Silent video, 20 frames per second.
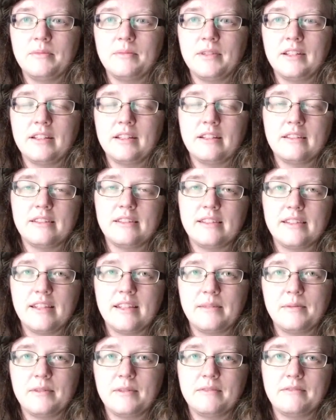in an
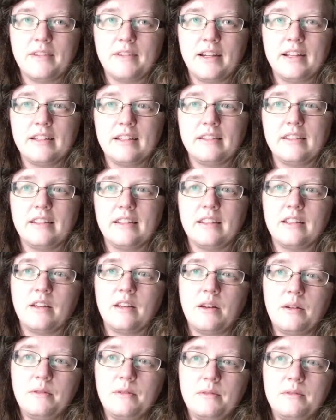unstable and violent
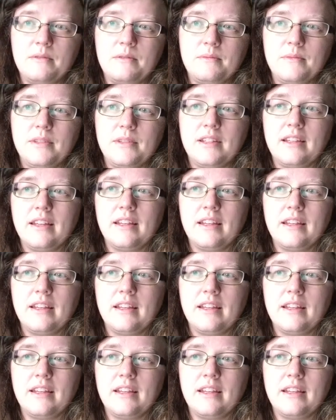home,